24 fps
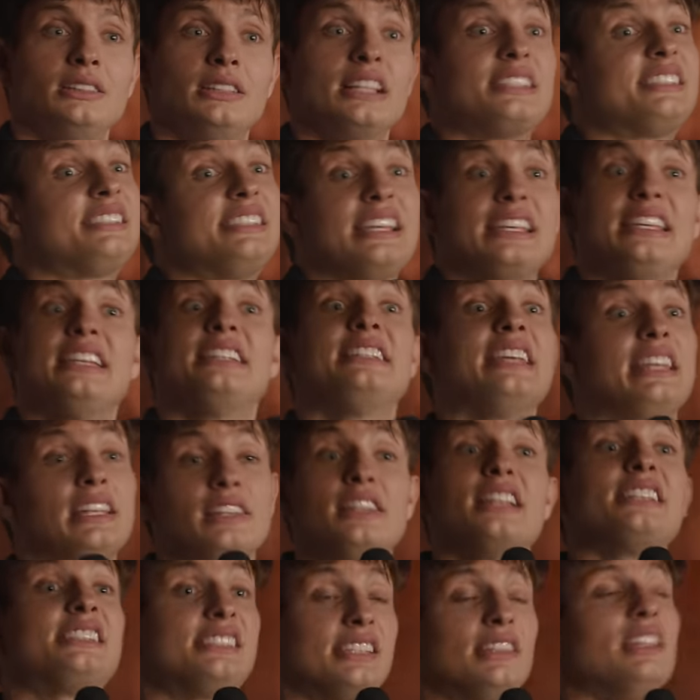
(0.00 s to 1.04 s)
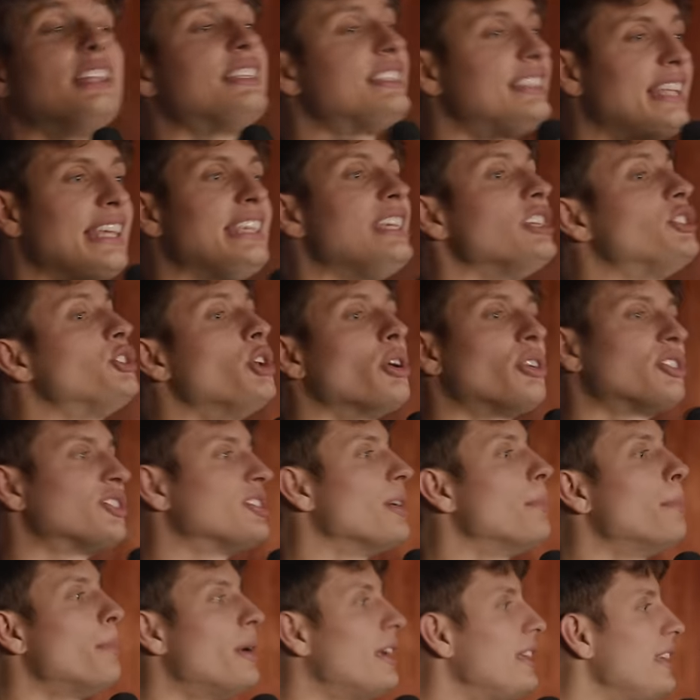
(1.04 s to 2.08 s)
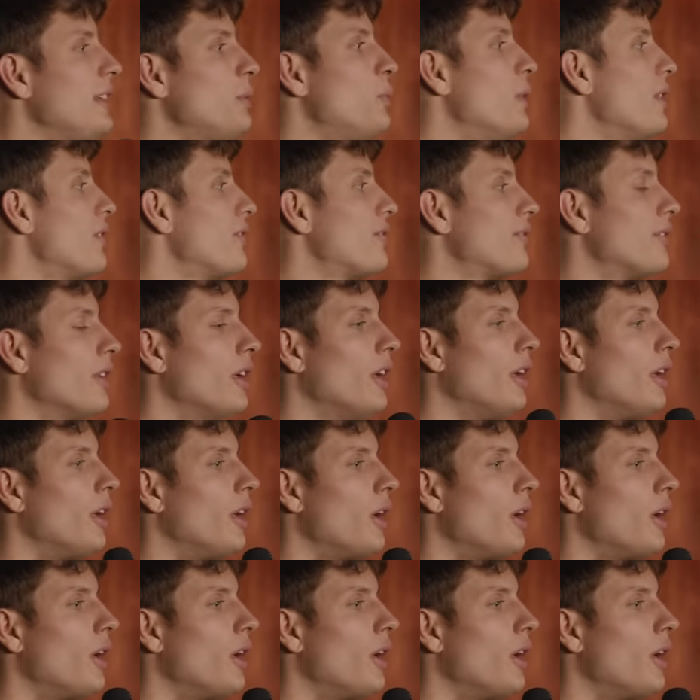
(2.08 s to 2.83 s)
Let's say you did. Let's say you took somebody with